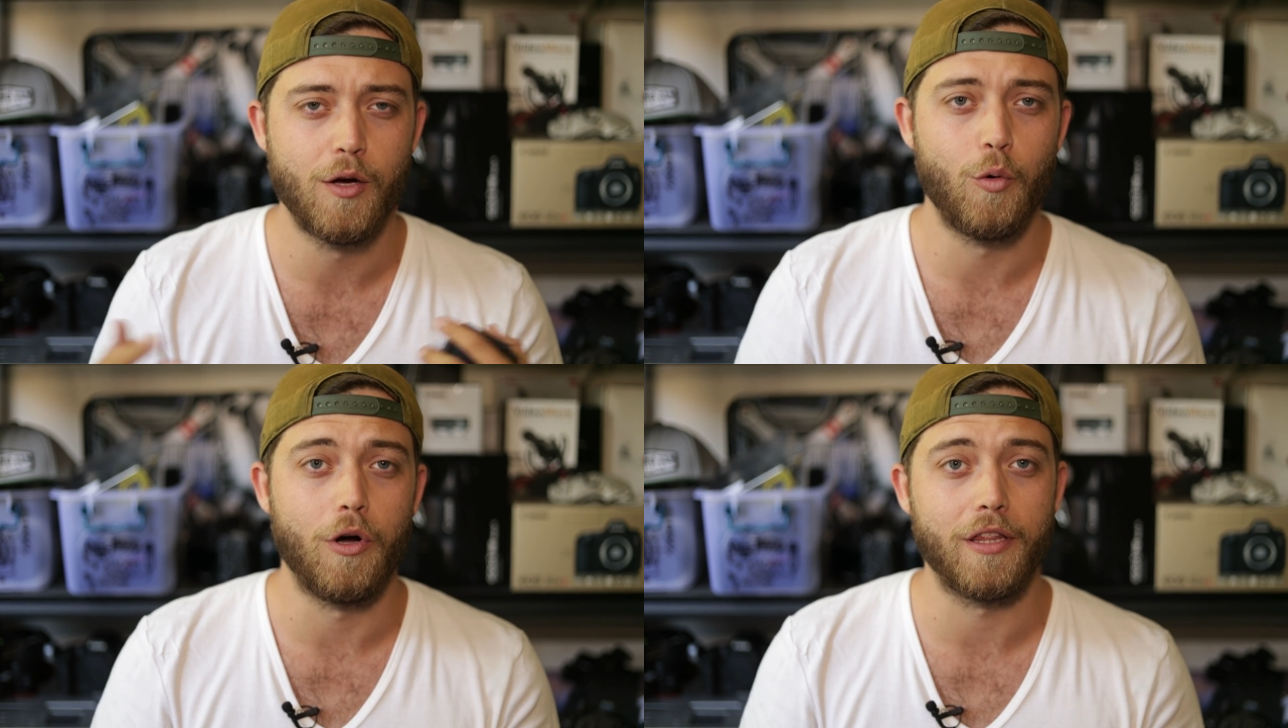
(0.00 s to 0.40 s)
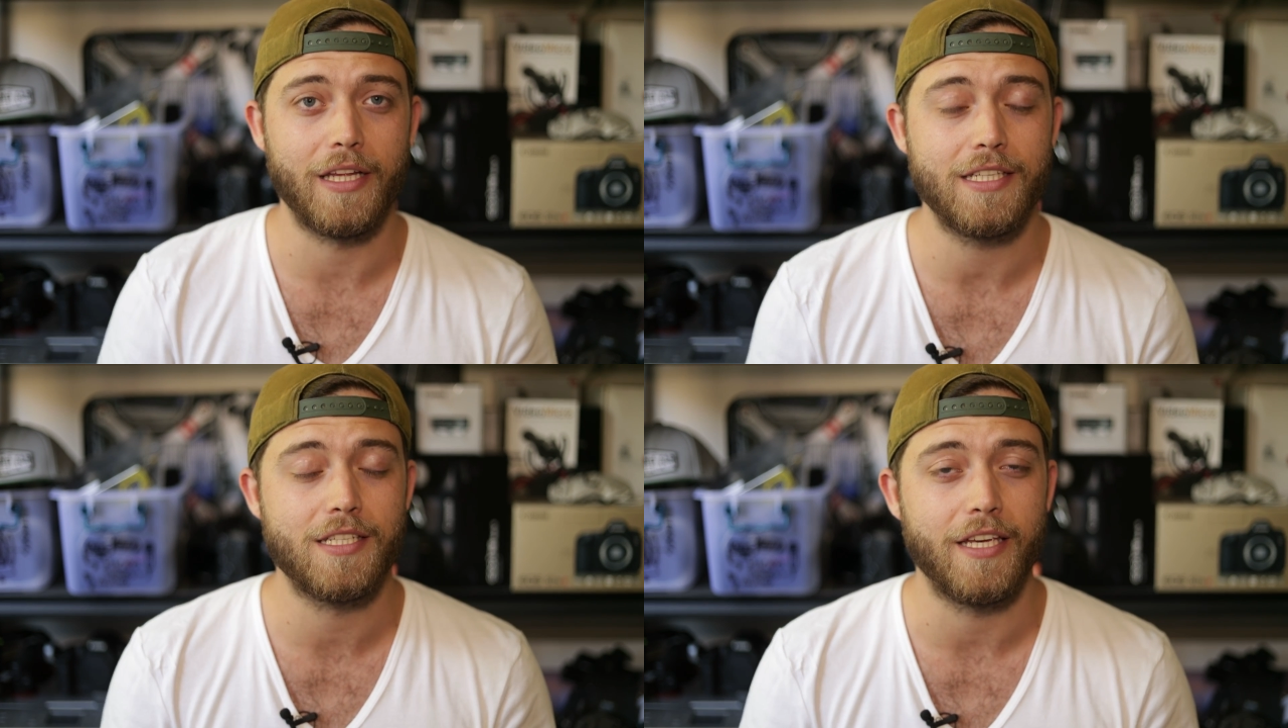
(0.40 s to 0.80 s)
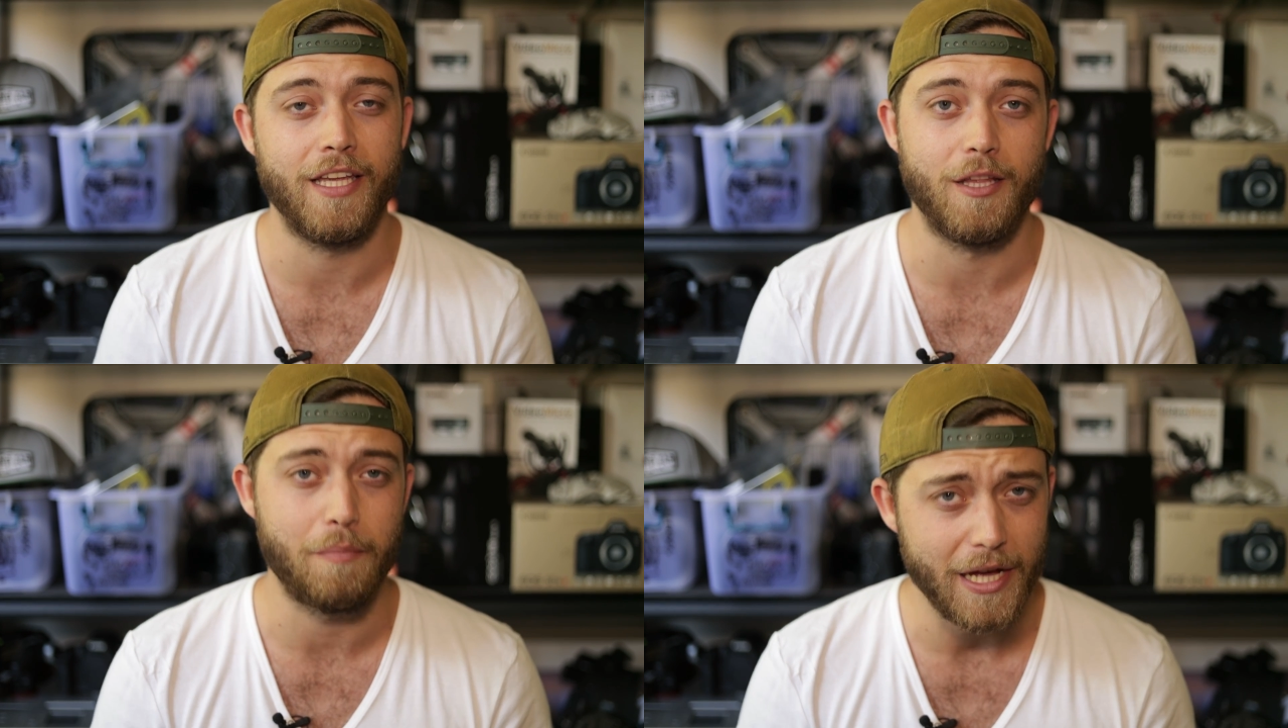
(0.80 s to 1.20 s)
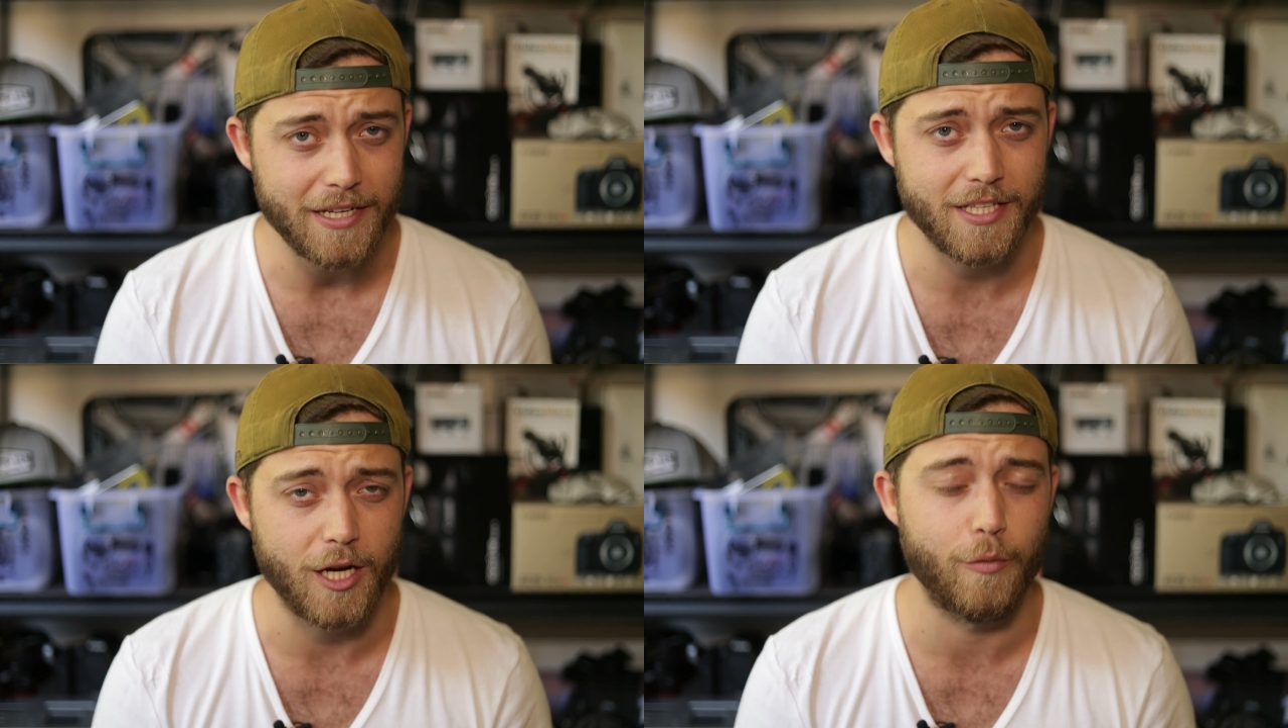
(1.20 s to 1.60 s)
Well, that's in the
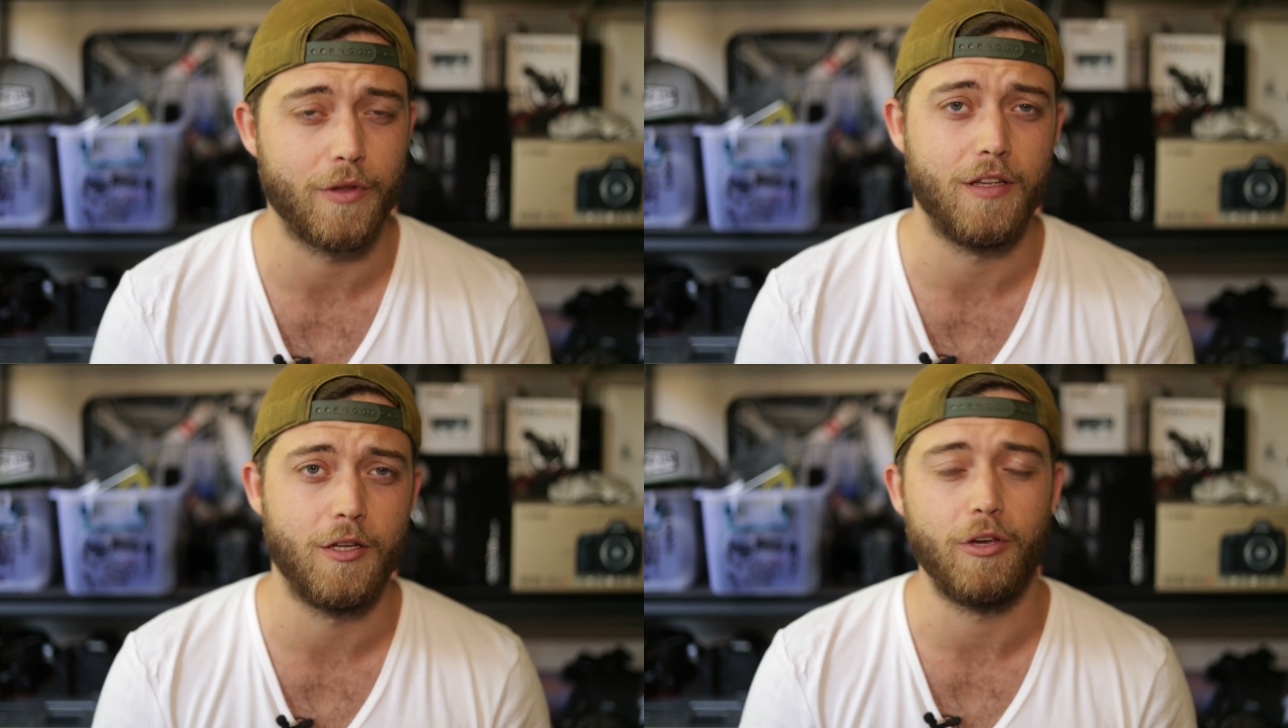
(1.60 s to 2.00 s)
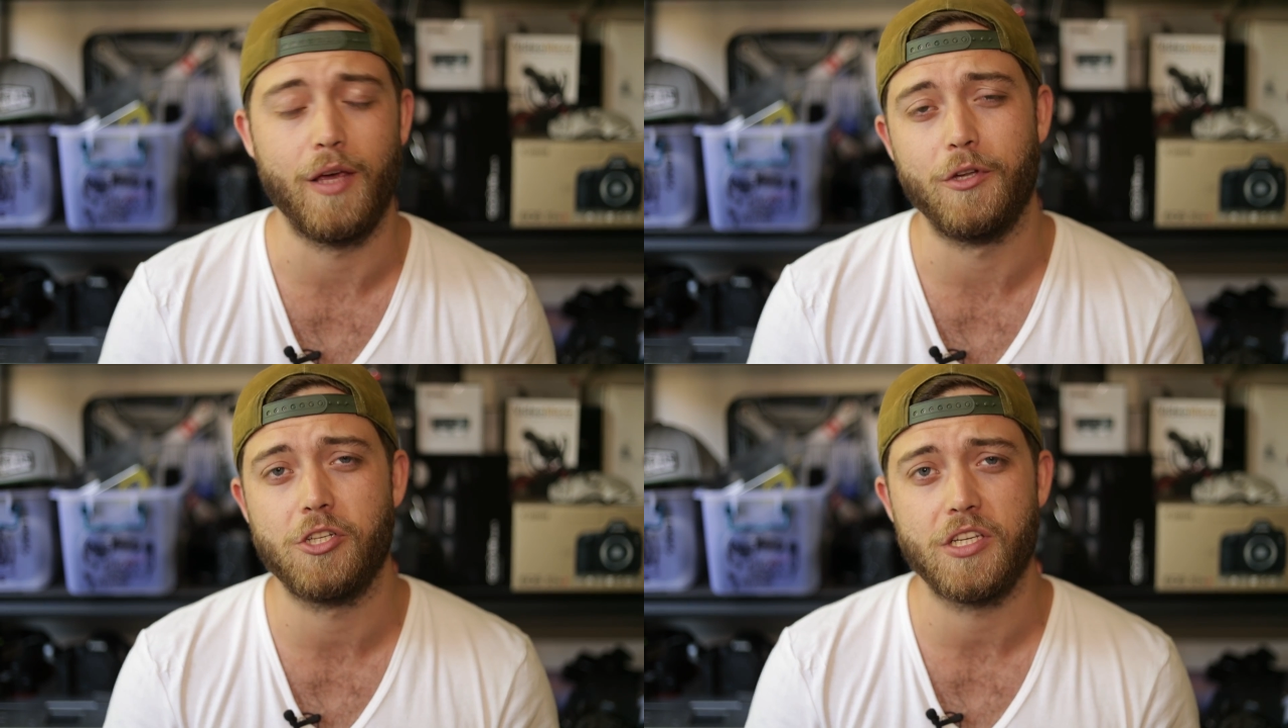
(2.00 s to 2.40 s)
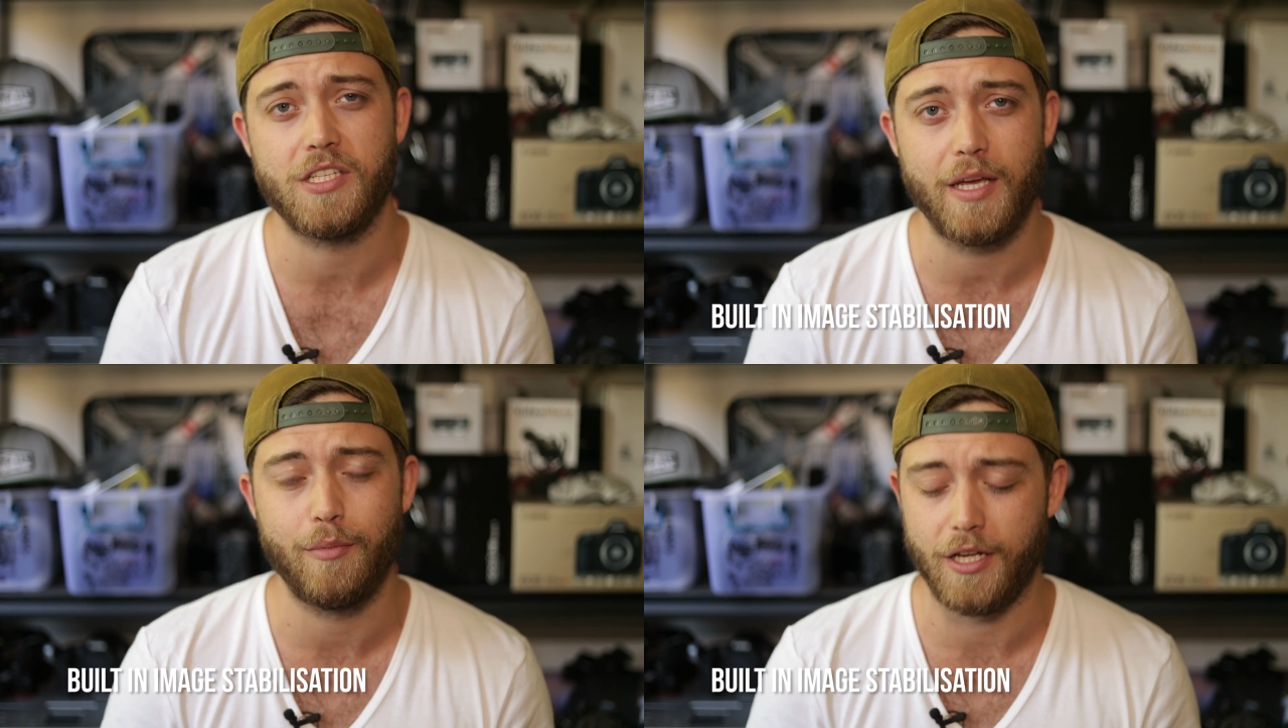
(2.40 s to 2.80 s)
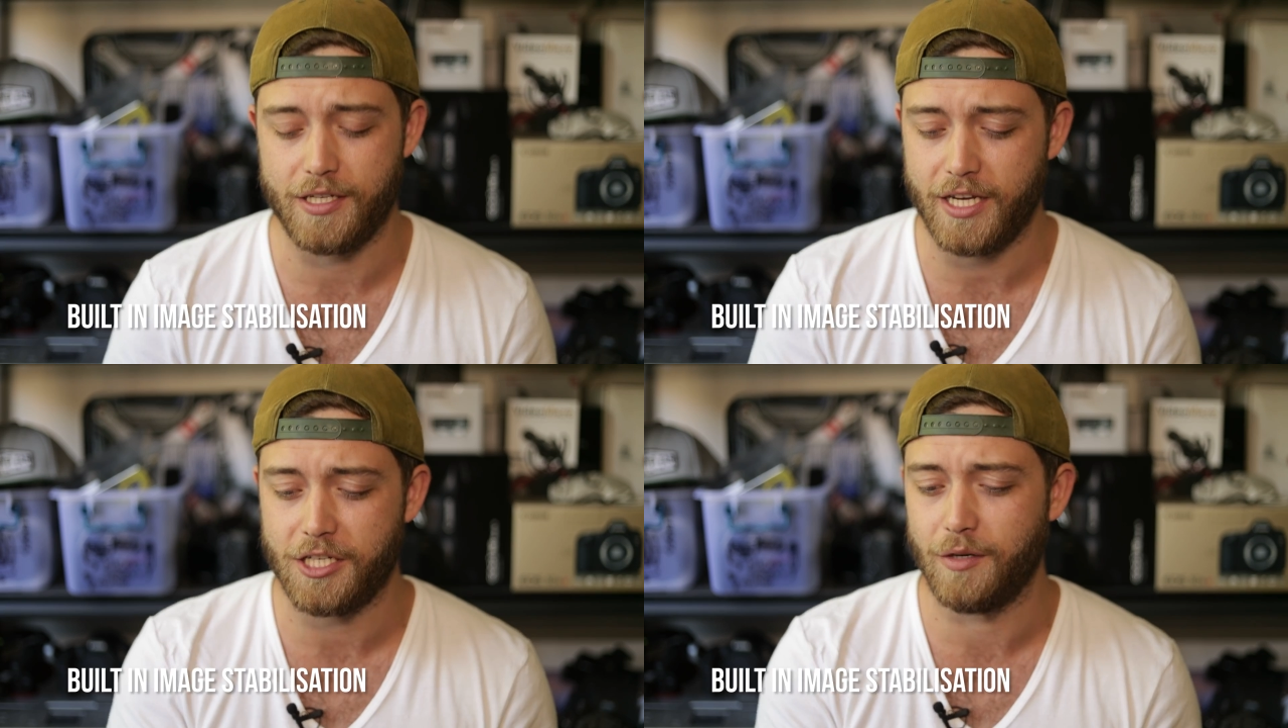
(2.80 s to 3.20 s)
past now with the new image
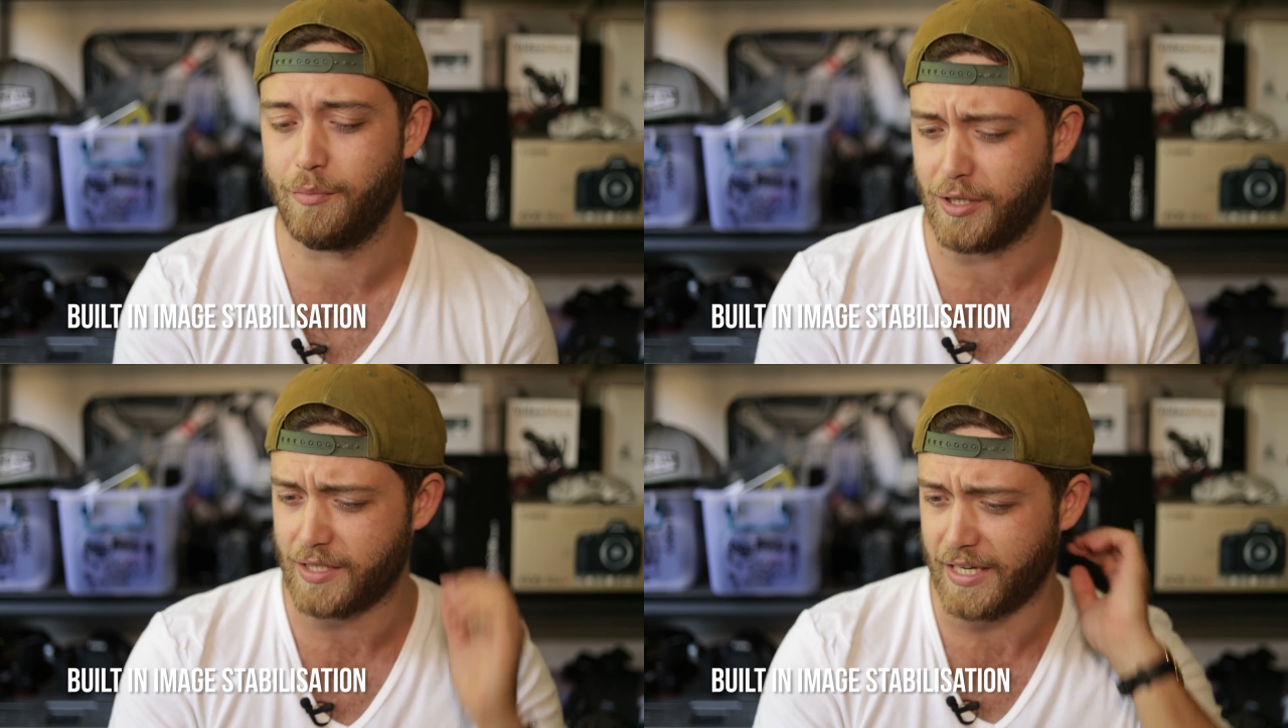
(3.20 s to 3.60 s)
stabilization built